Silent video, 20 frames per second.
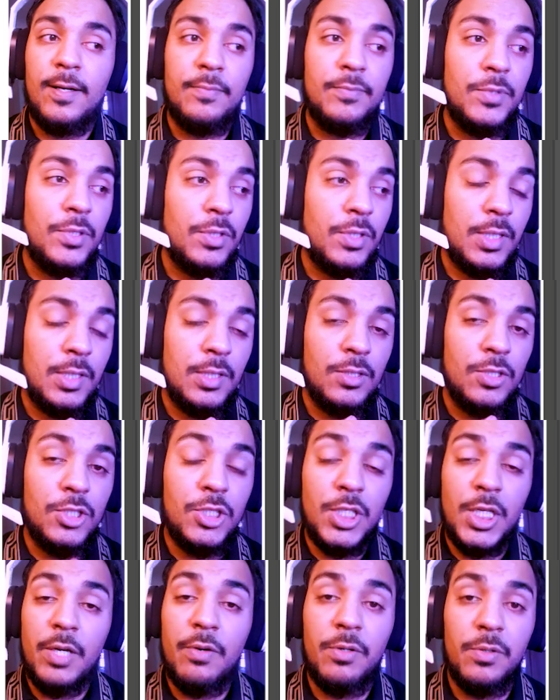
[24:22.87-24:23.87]
You can
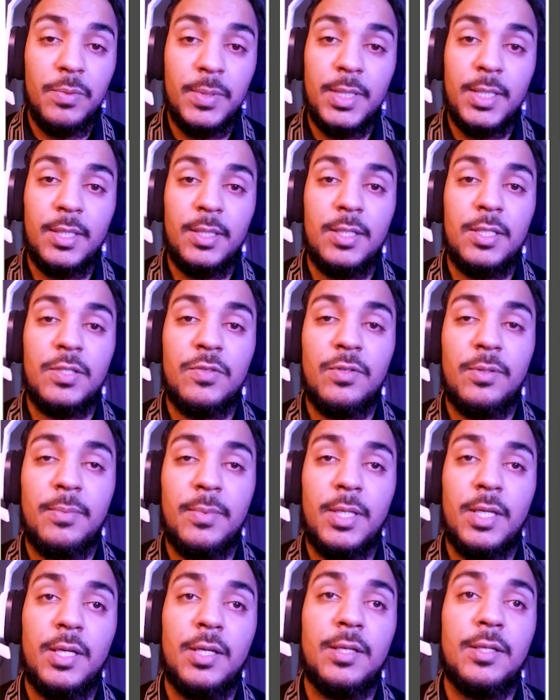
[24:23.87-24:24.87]
share it with others from
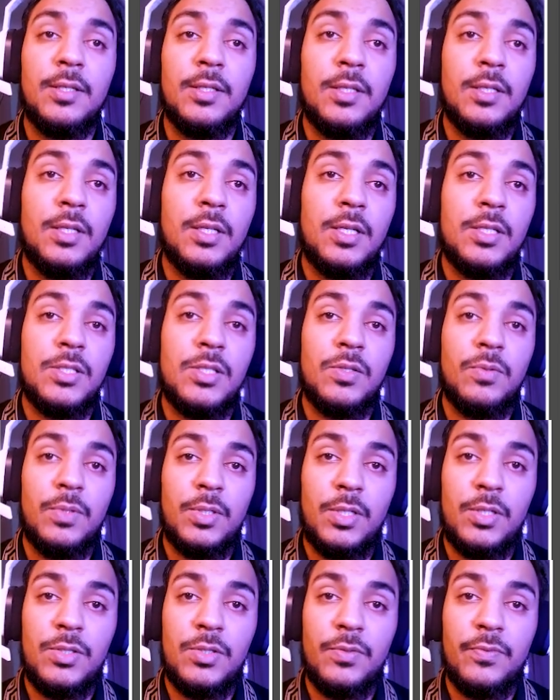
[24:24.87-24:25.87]
there, and so on
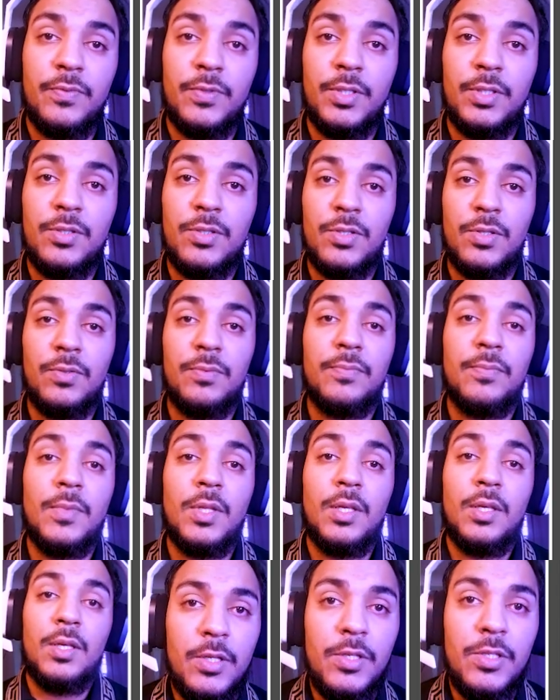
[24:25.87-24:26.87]
and so forth. So
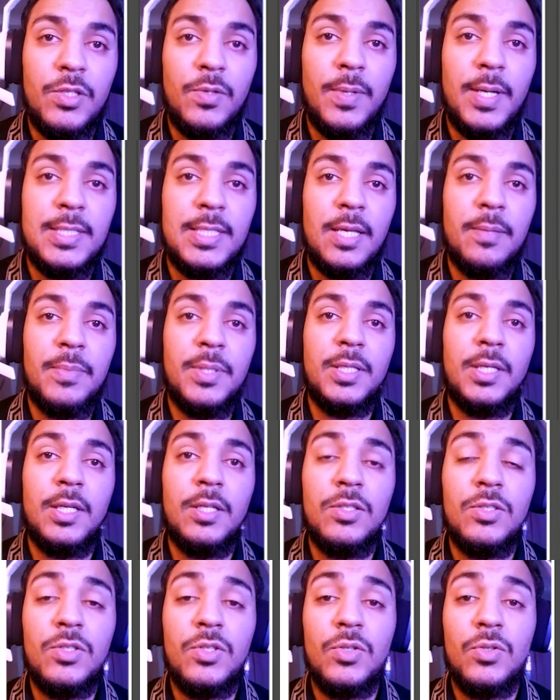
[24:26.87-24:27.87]
as I
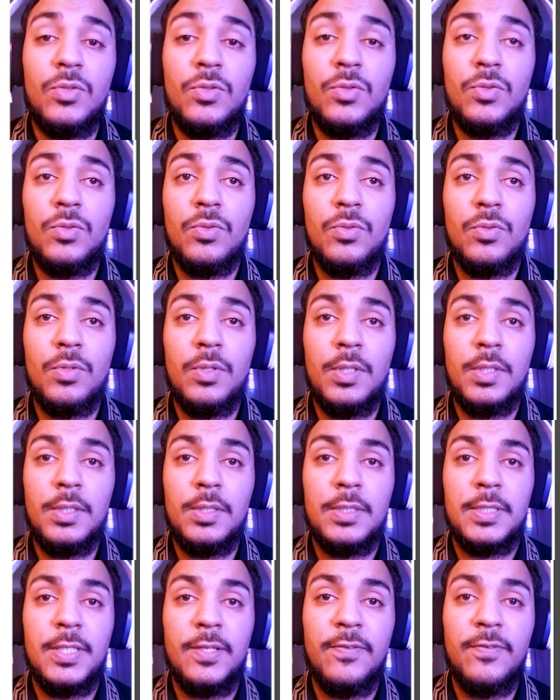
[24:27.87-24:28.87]
begin to
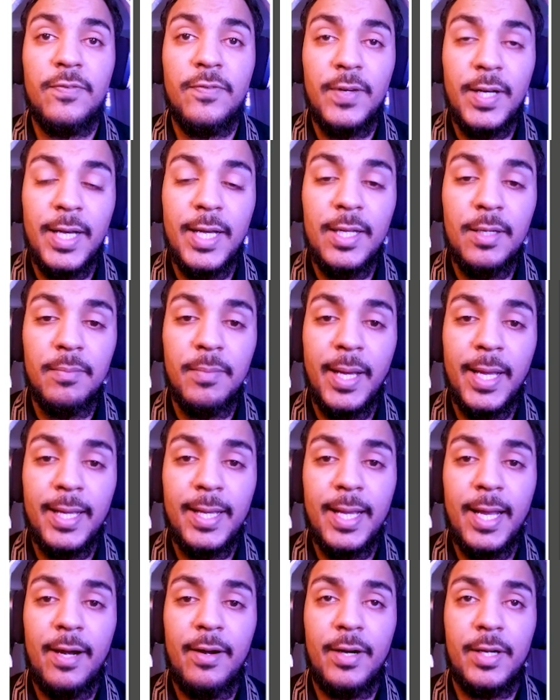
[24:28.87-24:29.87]
define my
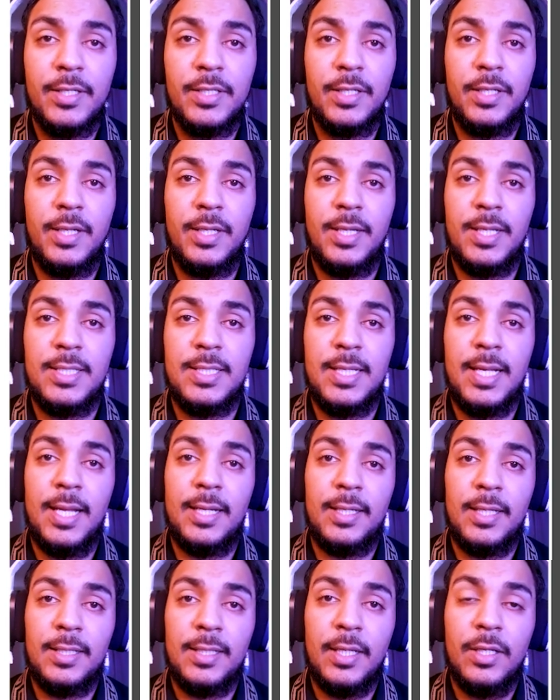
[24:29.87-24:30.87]
character,
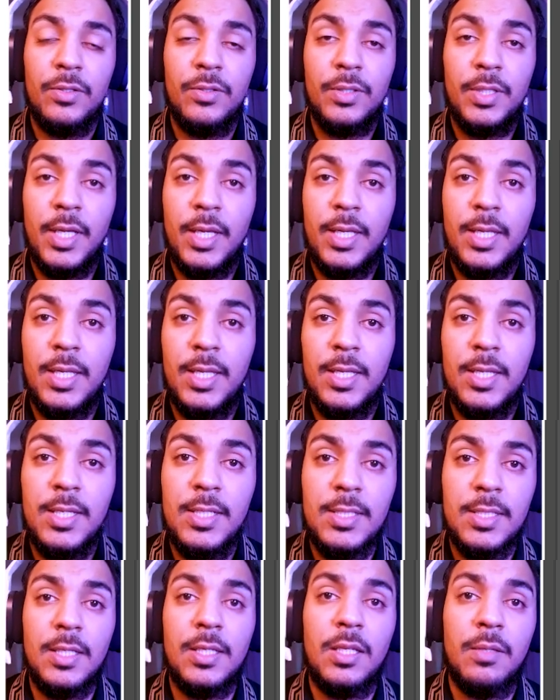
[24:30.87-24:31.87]
understanding that okay, he
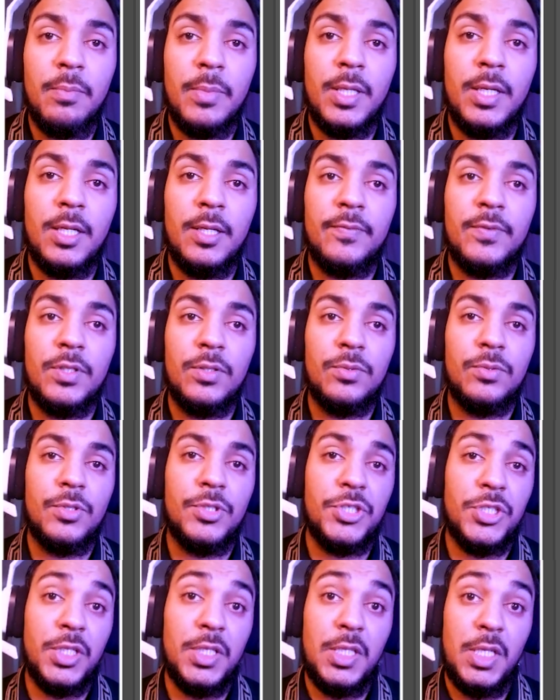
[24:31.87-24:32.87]
is in the middle of the
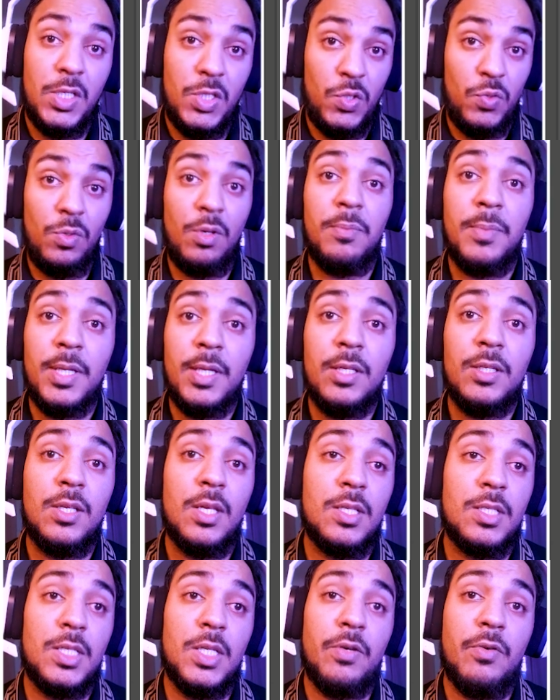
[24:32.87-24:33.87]
ocean, he's swimming,
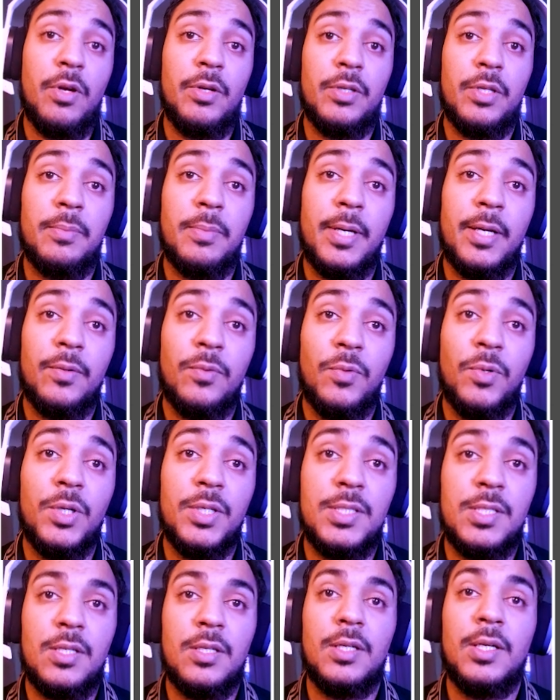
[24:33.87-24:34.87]
he's surrounded by
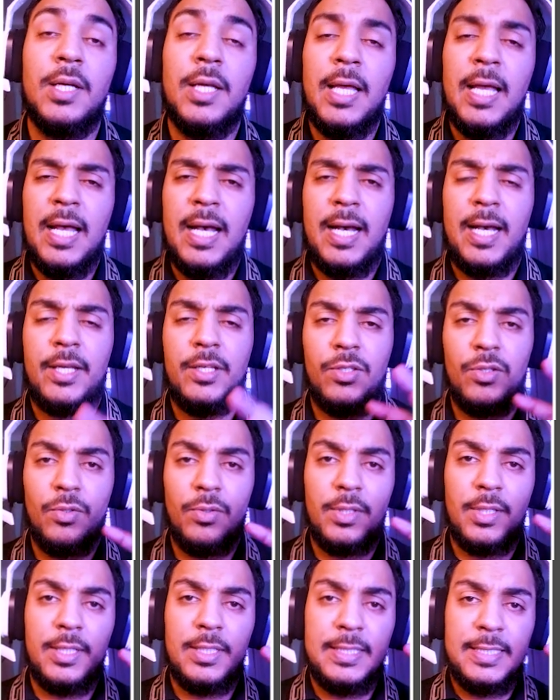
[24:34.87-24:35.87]
water, I know
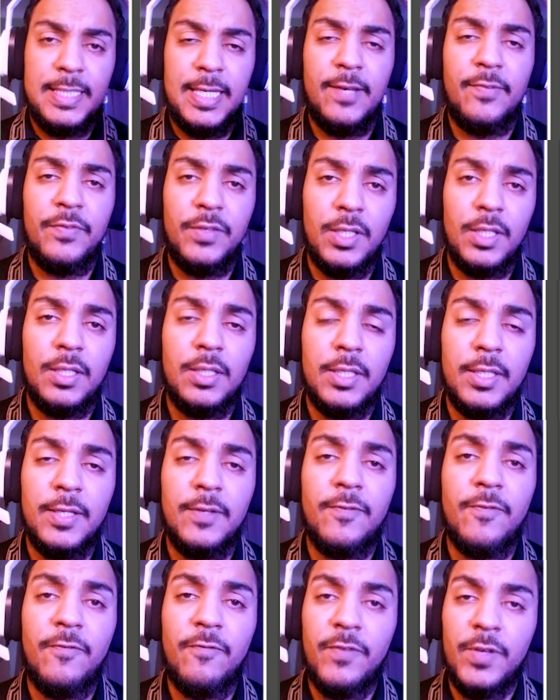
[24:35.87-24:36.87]
that definitely
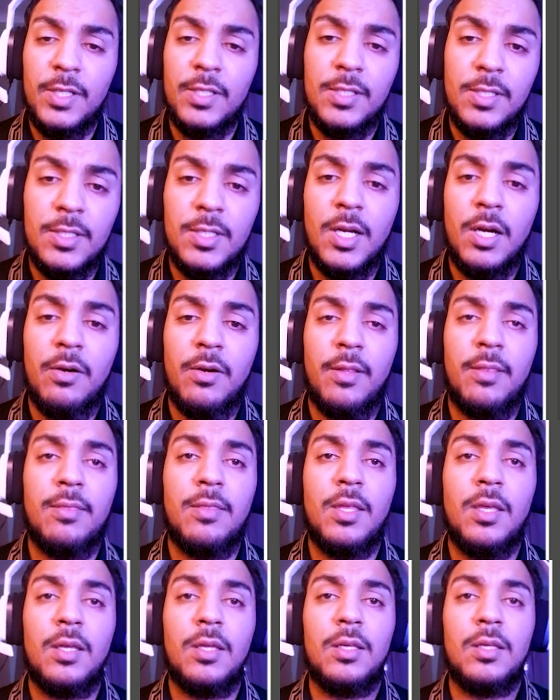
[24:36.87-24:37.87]
fins are a
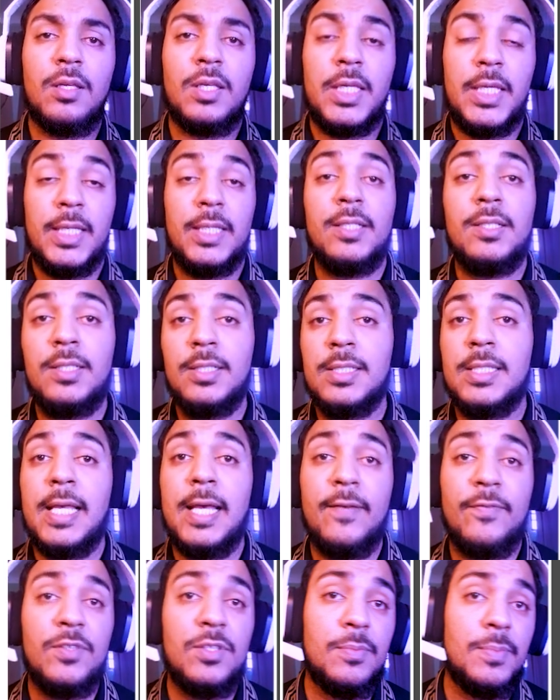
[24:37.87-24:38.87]
thing, gills
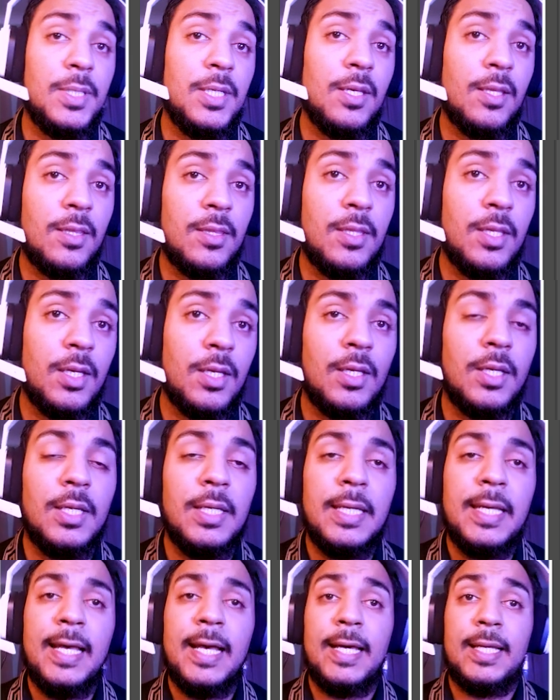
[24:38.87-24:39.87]
have to be a thing,
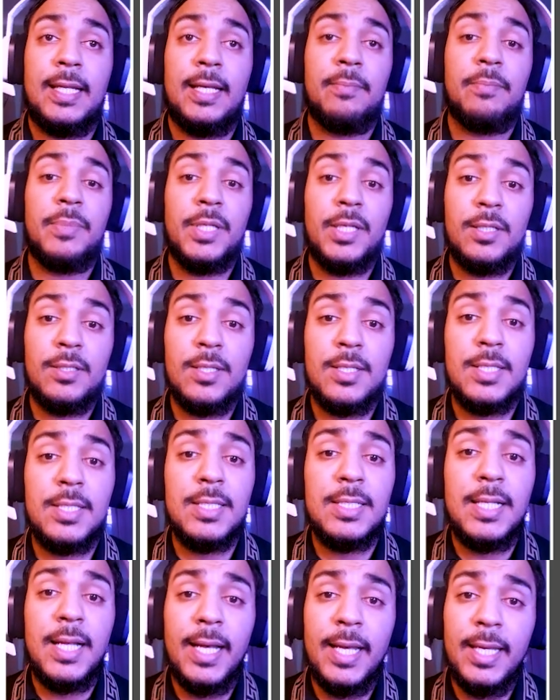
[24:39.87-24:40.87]
and I begin to
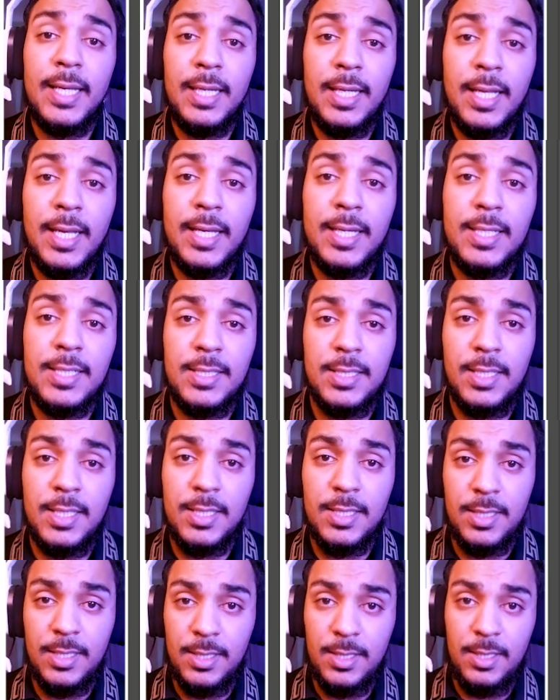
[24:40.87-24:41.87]
stylize
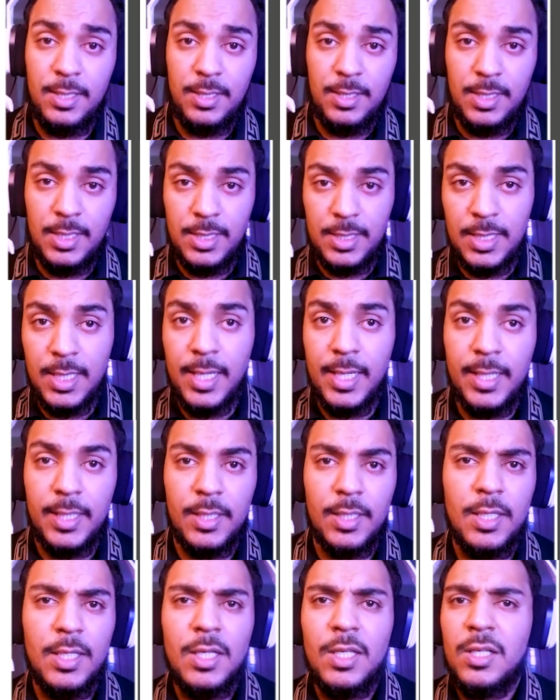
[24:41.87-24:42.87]
this
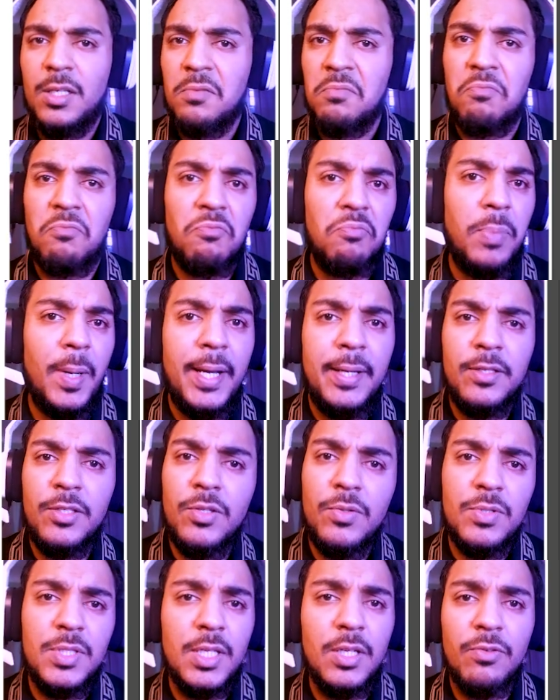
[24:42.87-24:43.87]
design by
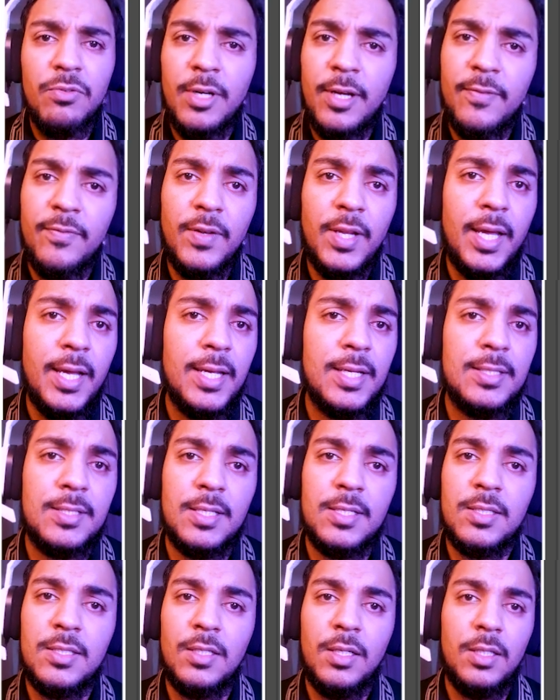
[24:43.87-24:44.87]
using rough lines.
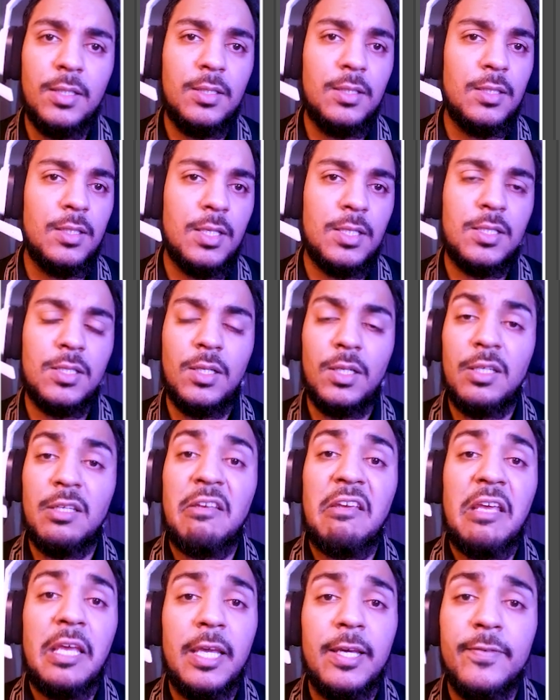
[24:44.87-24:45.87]
It's not
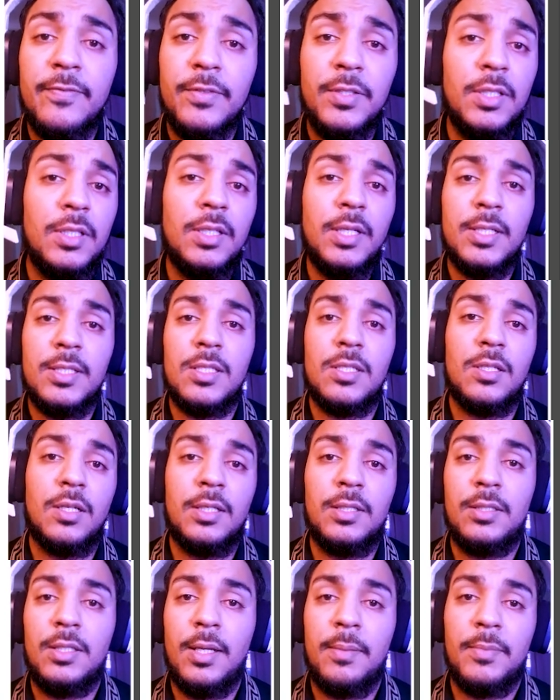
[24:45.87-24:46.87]
careful,
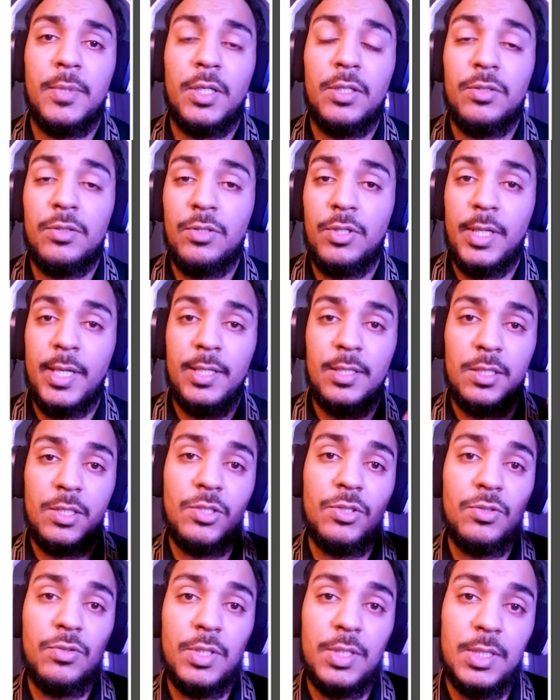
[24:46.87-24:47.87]
I'm not trying to
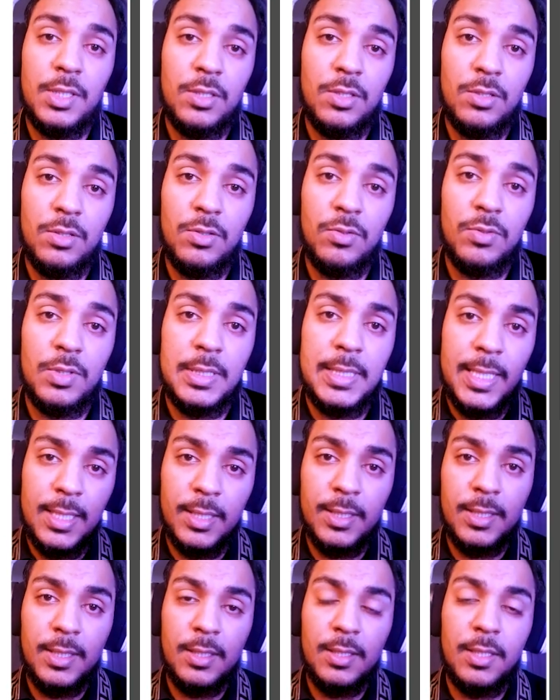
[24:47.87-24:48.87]
treat it too
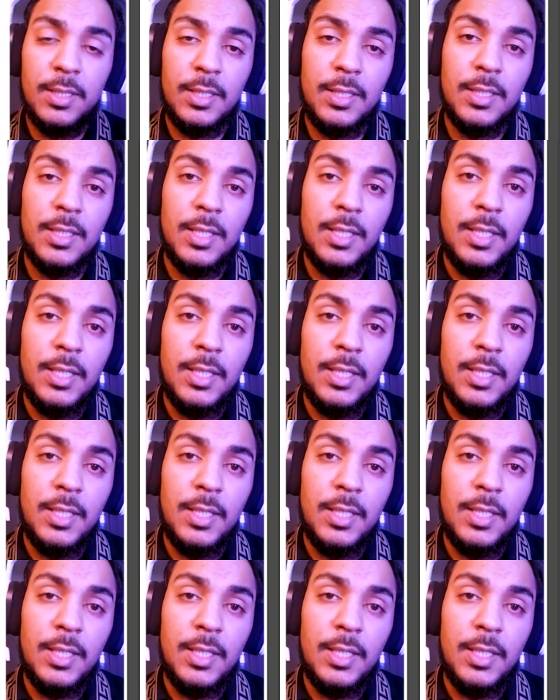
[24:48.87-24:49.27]
delicately.